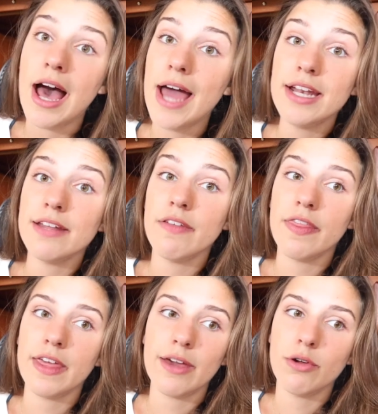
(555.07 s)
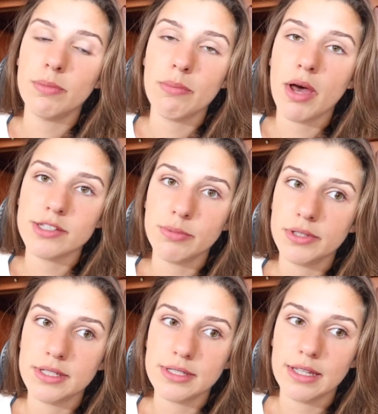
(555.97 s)
I didn't even think it would be possible
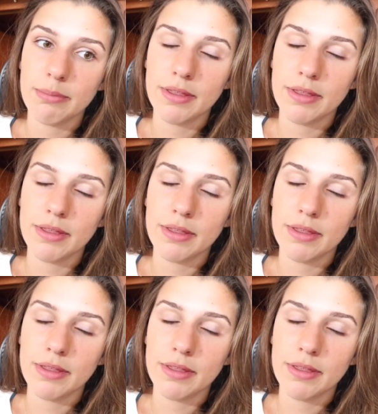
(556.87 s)
to sleep.